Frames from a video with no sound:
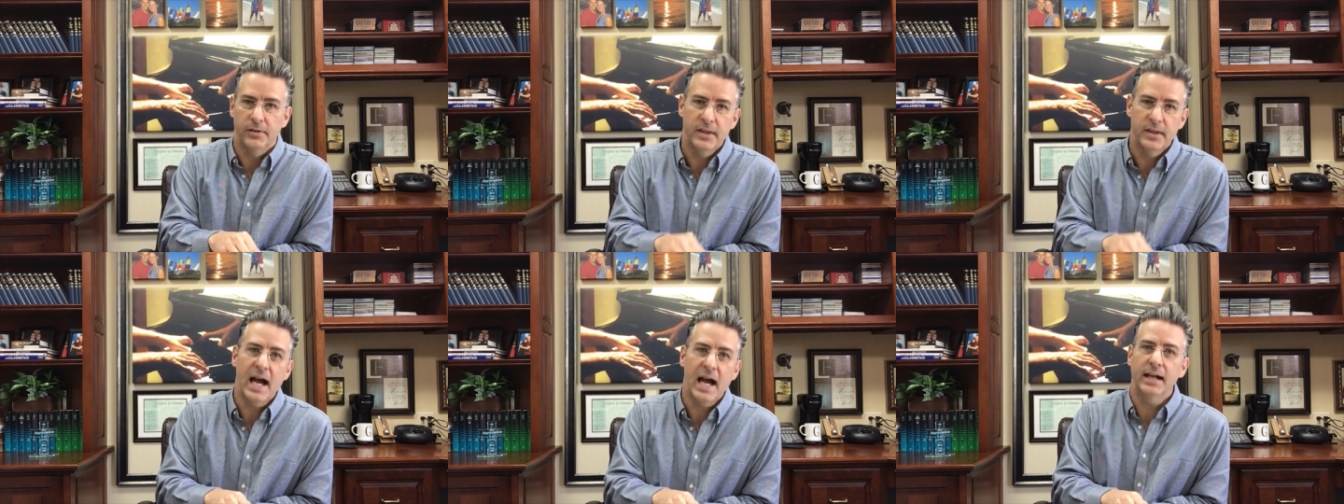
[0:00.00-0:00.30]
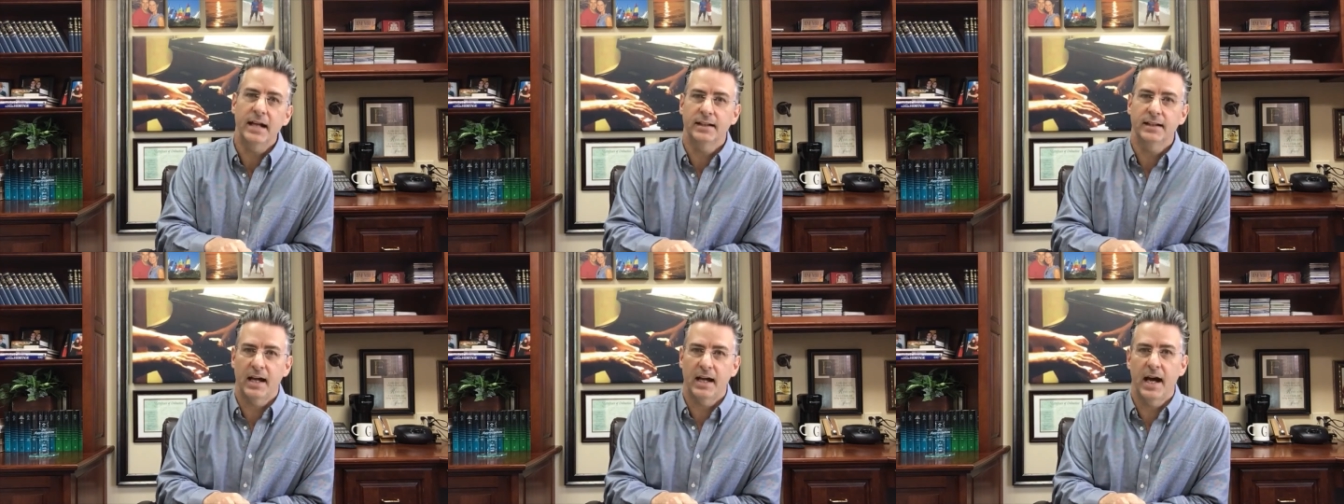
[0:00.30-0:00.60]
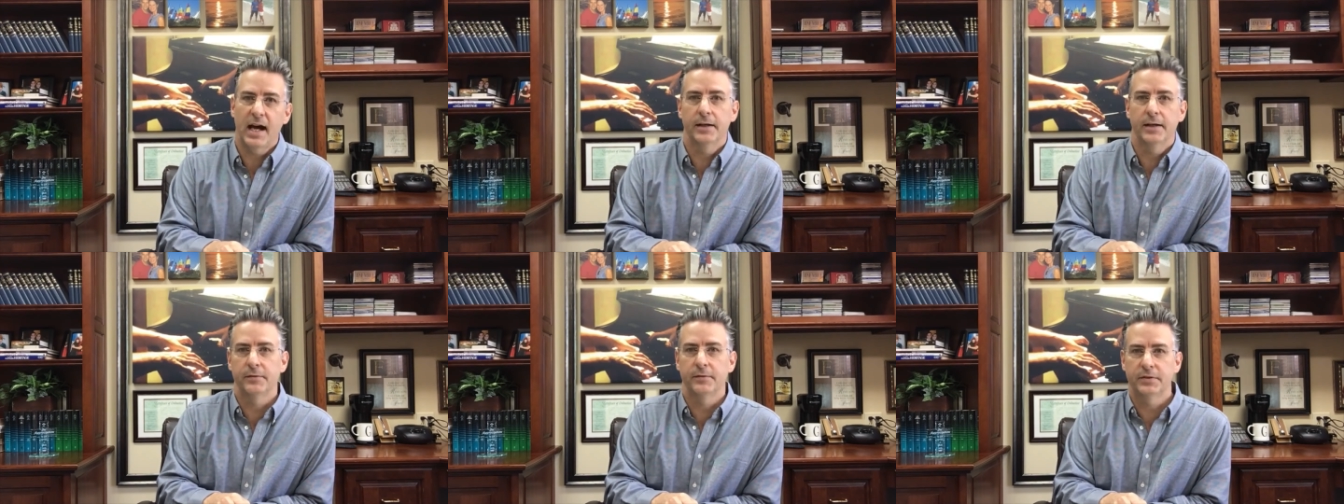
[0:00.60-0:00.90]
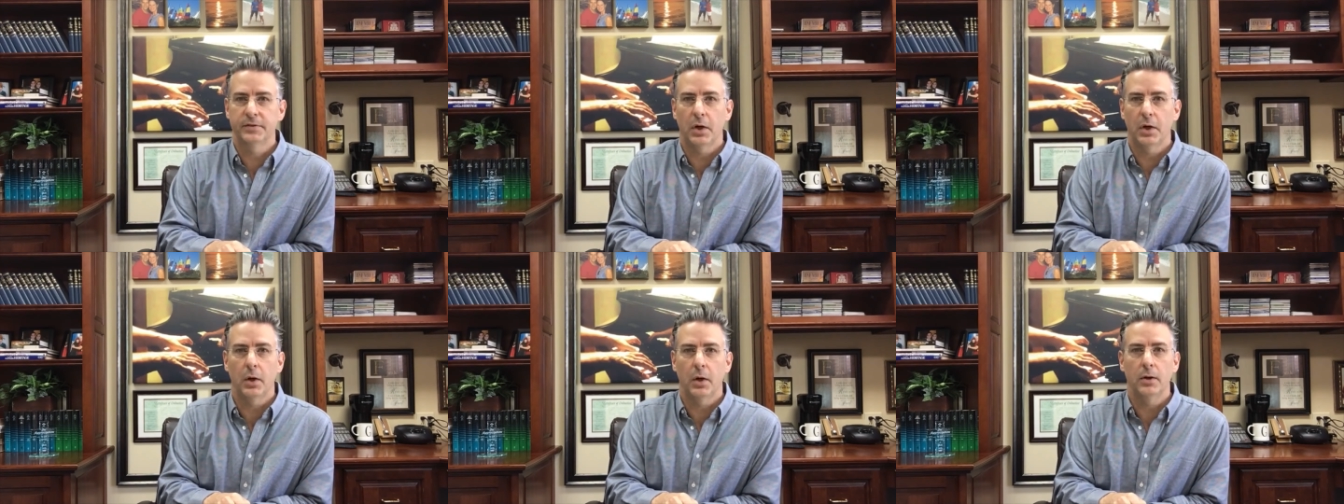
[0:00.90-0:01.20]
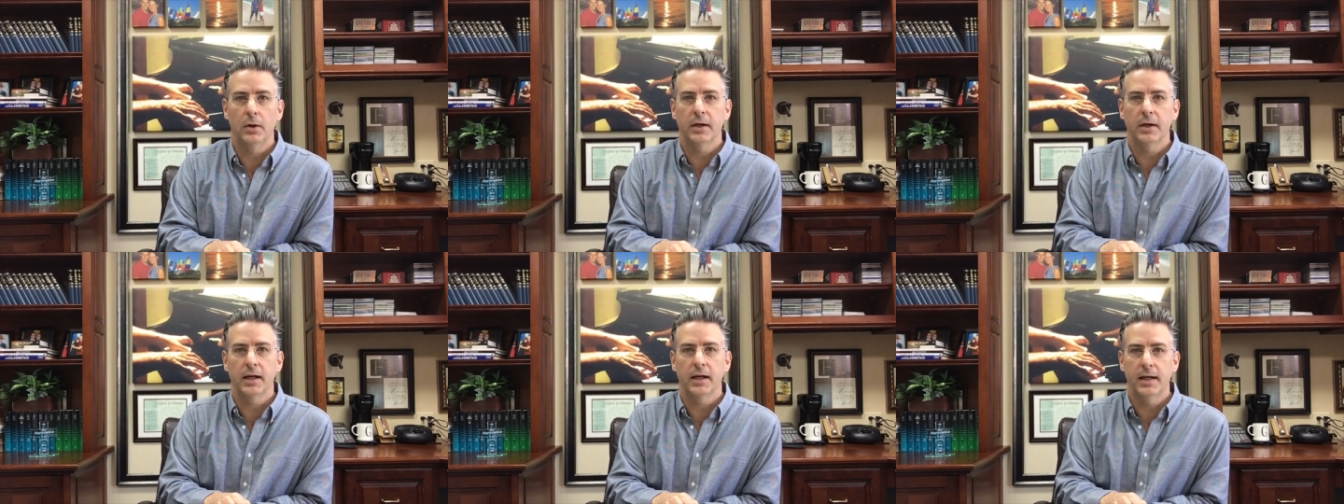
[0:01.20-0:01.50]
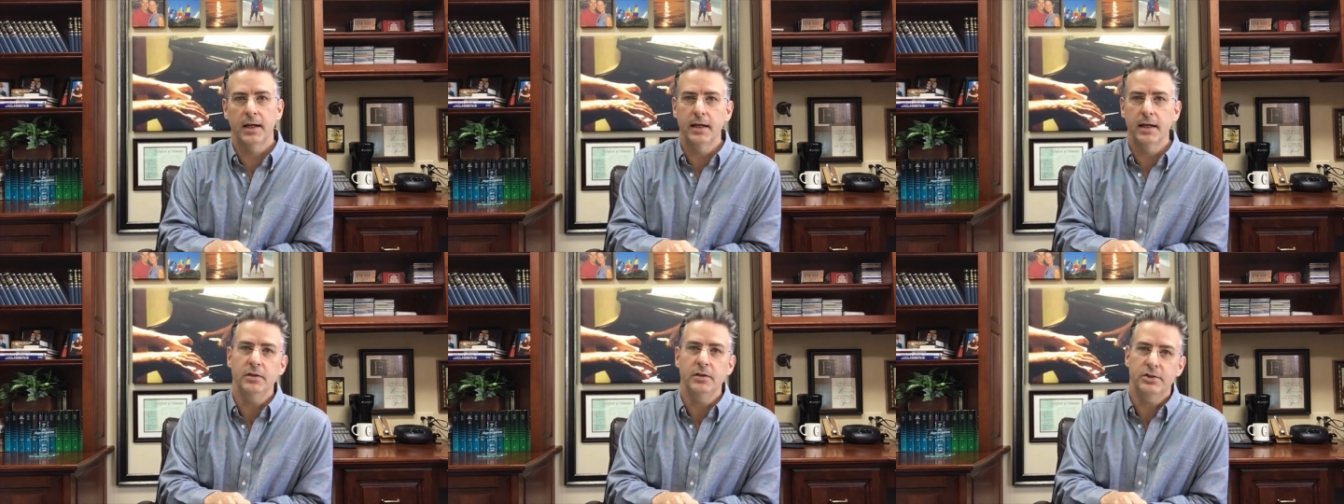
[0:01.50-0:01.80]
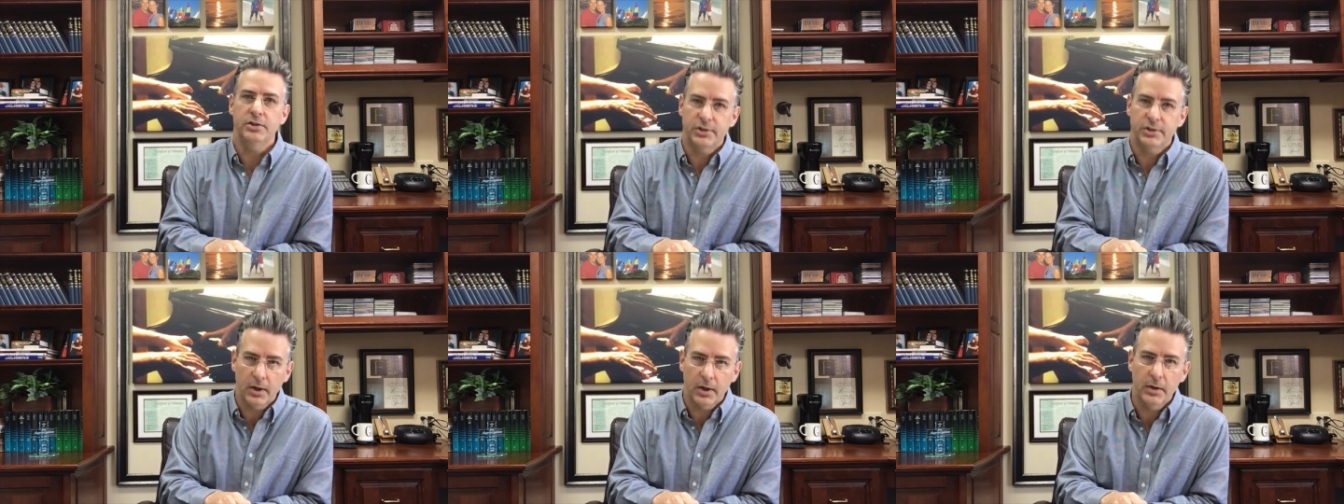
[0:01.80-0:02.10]
that kind of talk in
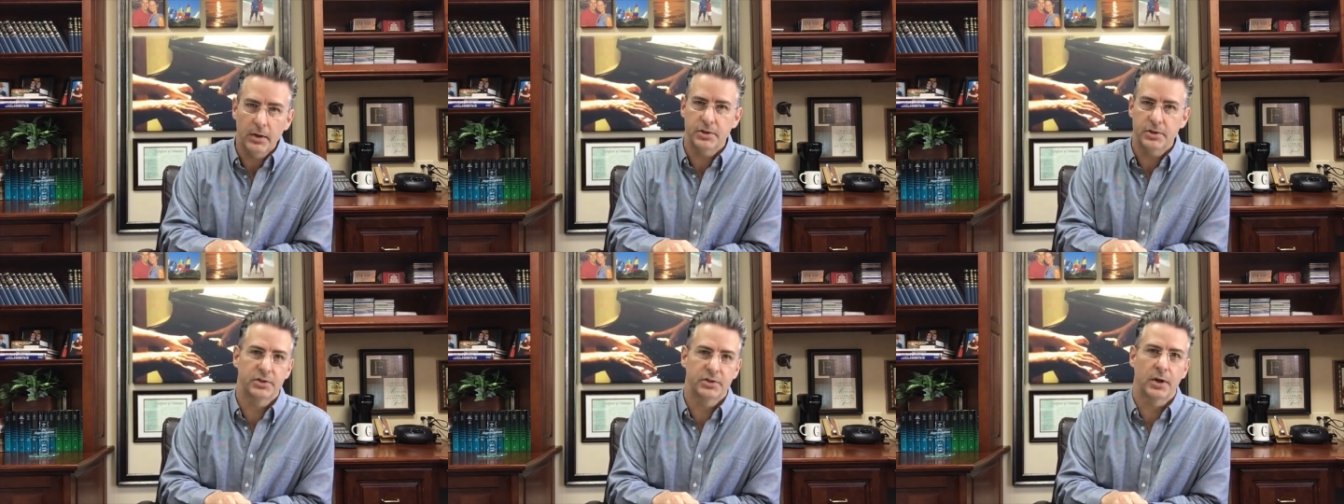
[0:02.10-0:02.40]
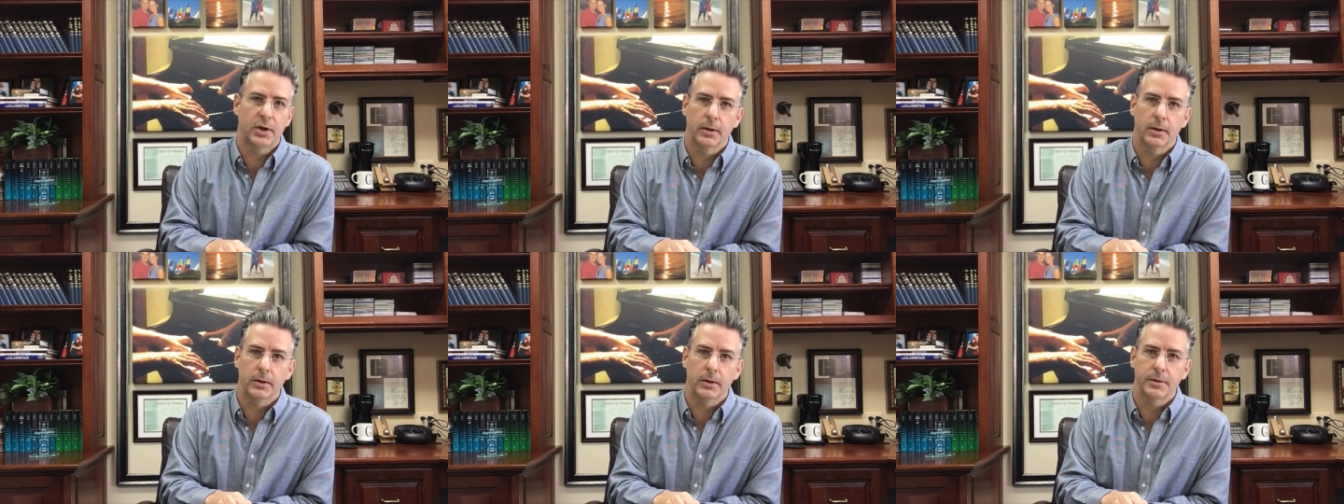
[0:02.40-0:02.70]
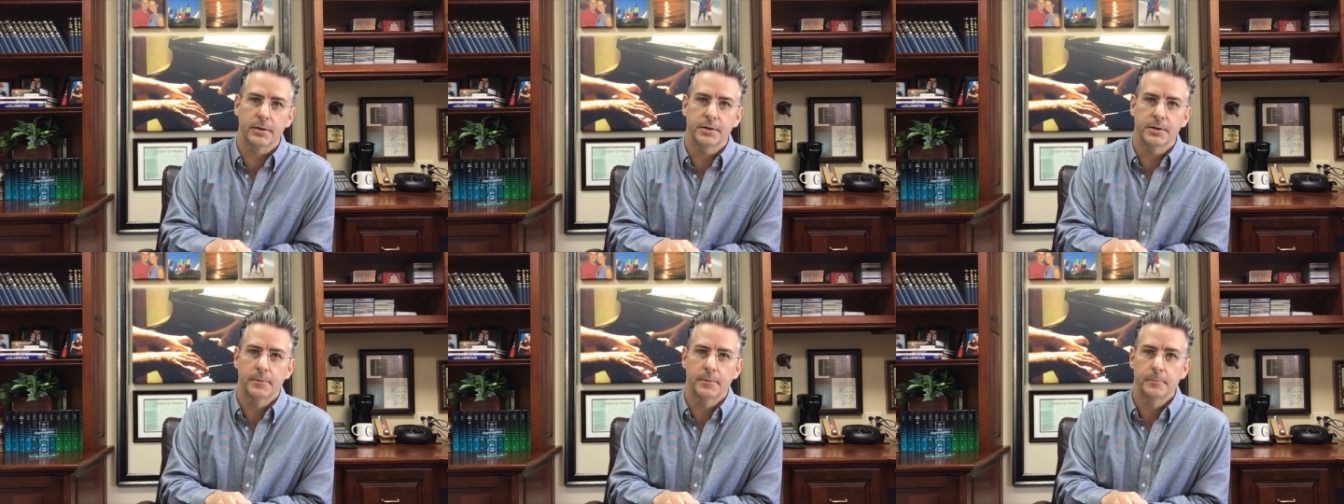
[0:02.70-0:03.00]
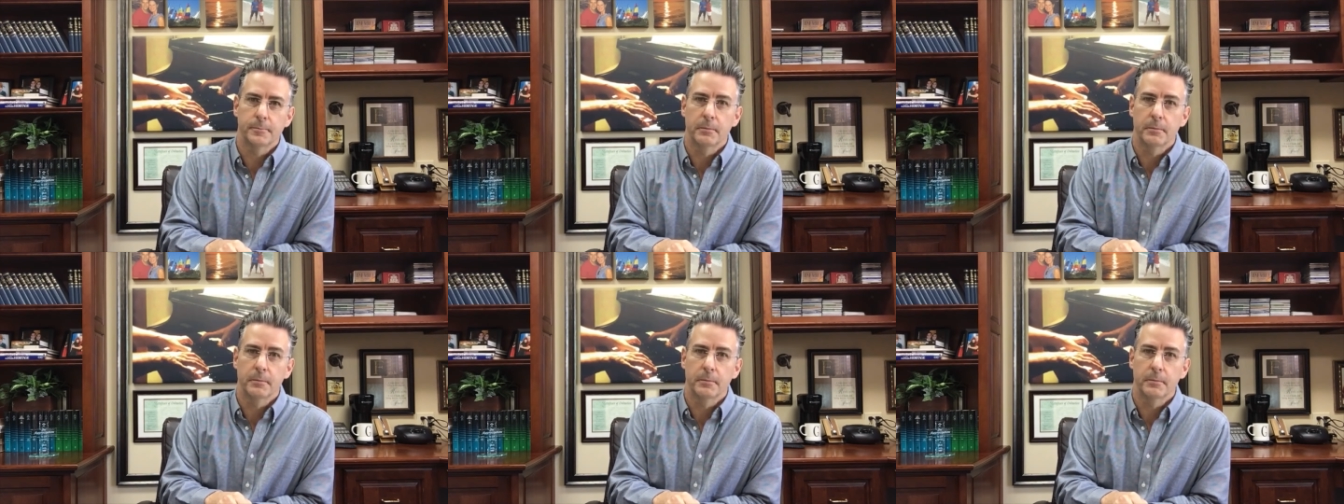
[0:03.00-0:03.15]
church circles?